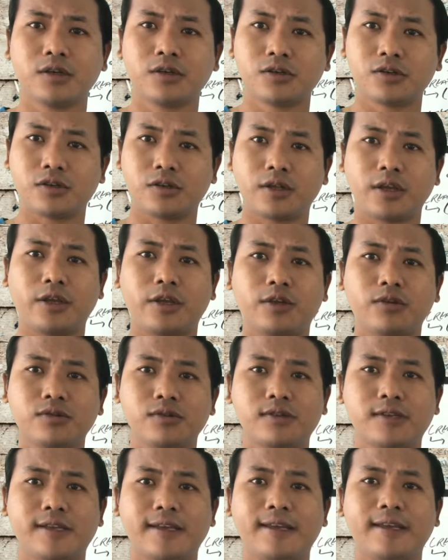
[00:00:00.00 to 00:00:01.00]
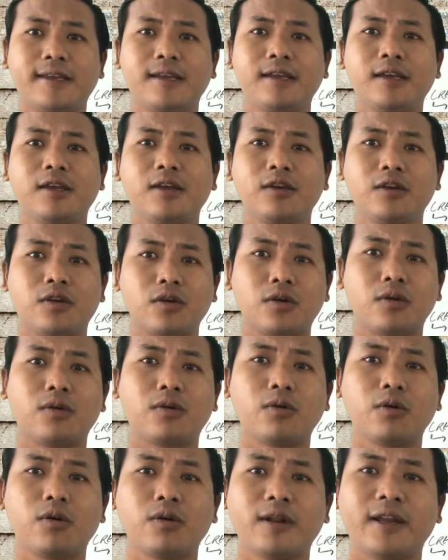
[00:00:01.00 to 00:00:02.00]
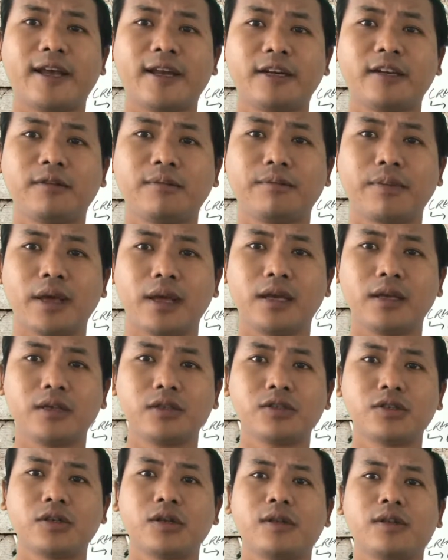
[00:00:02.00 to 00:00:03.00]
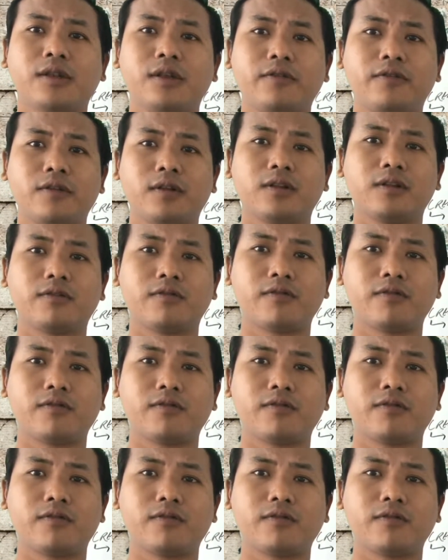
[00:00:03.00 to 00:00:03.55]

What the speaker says: So they use your landing page, they fill the